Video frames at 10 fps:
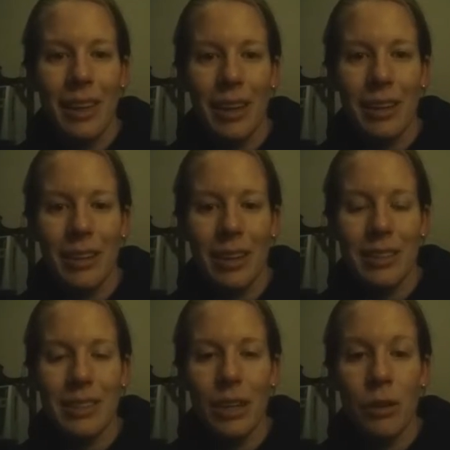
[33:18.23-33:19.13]
like
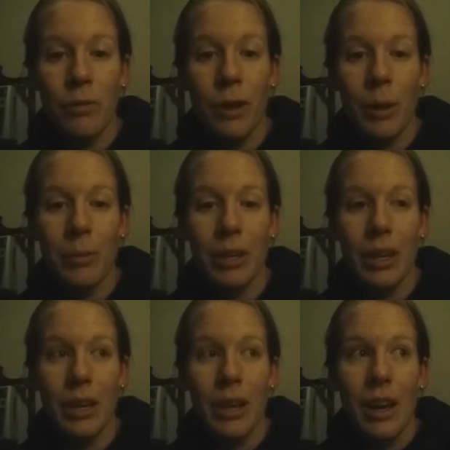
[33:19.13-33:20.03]
extended
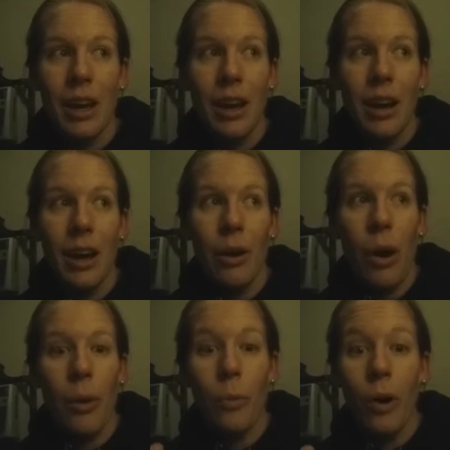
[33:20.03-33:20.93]
family
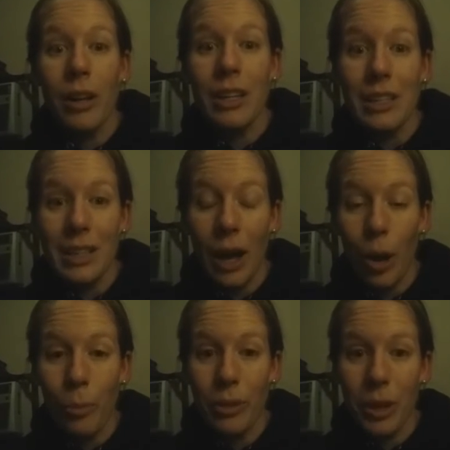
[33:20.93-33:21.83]
and wanting to
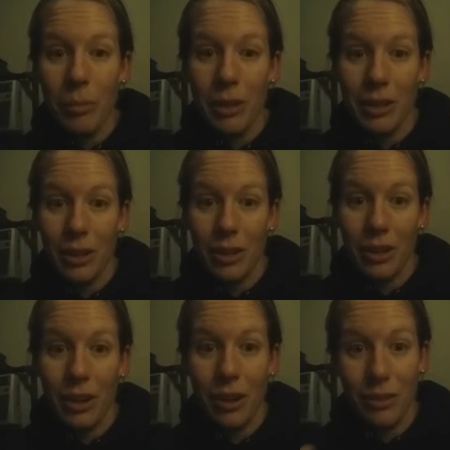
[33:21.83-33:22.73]
help them, and
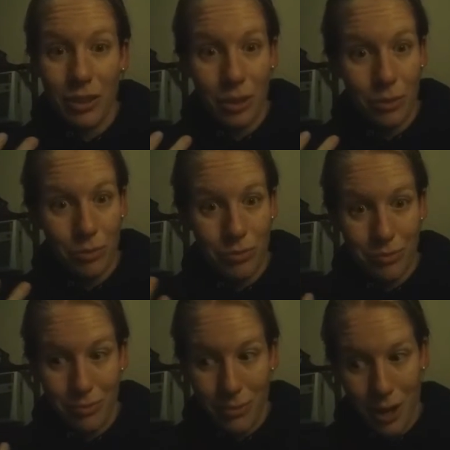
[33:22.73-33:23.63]
they're
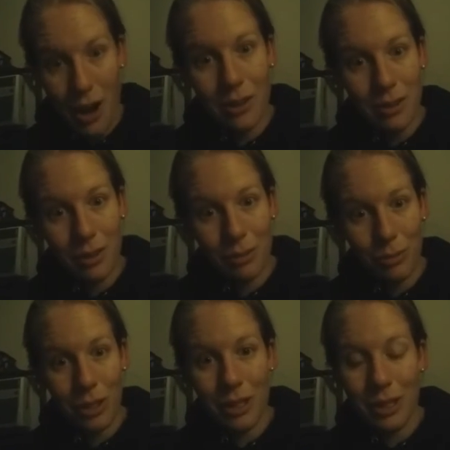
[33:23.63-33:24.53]
not
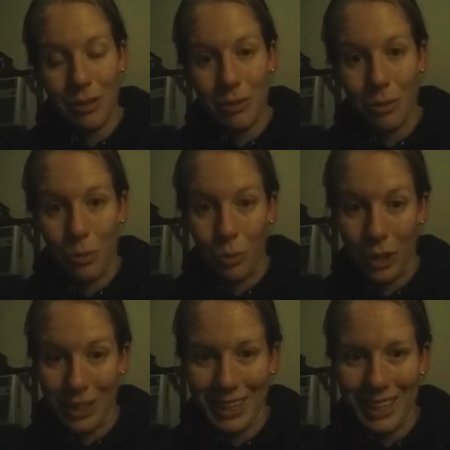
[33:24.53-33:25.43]
really
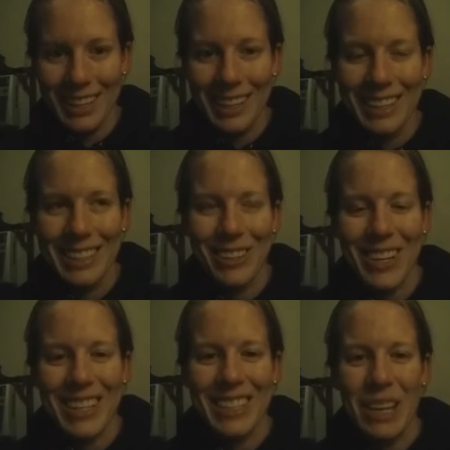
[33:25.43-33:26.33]
willing to
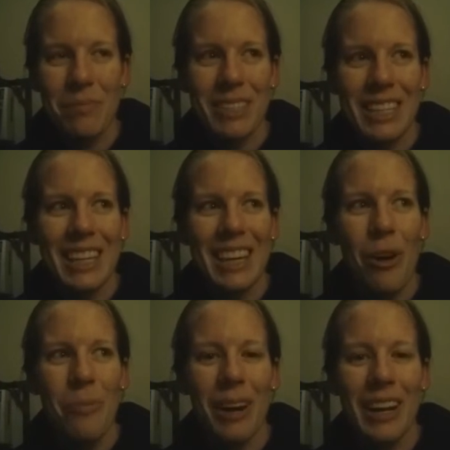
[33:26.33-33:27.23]
accept any
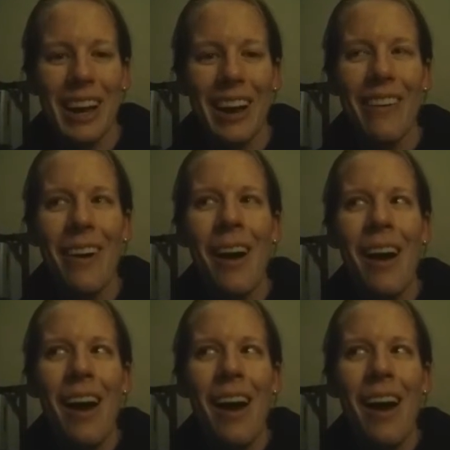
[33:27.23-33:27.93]
help right now,